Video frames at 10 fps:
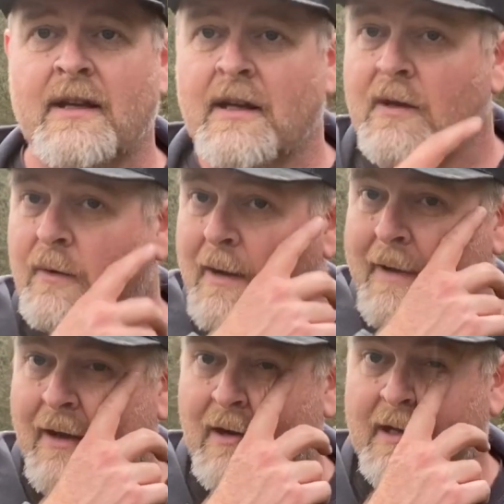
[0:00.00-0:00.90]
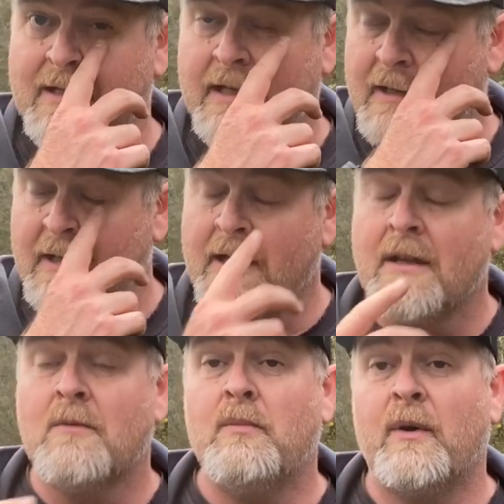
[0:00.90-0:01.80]
when I'm out hunting,
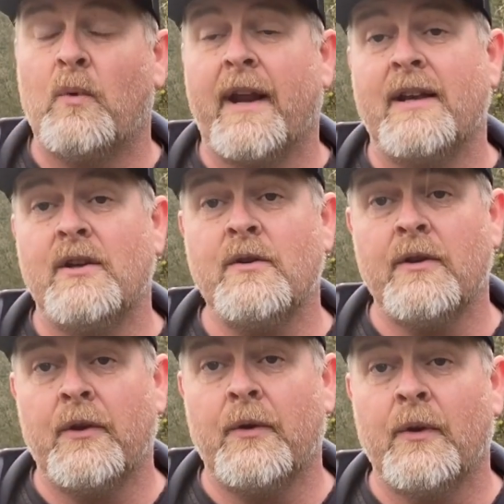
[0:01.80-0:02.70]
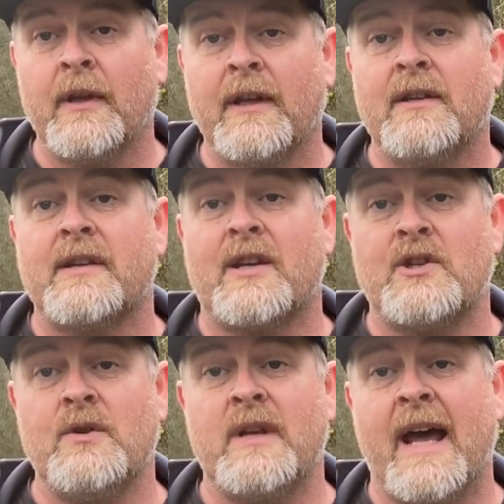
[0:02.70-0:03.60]
but what I do is I
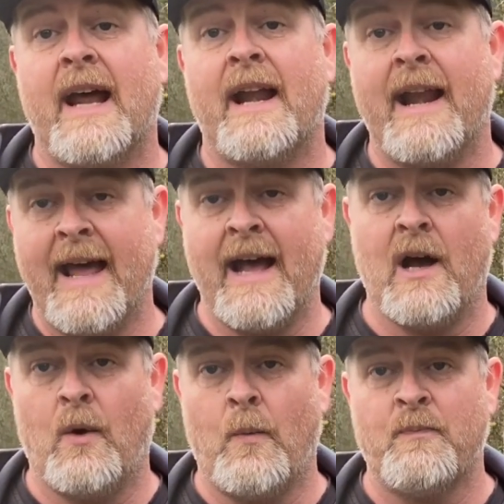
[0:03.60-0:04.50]
shoot that now,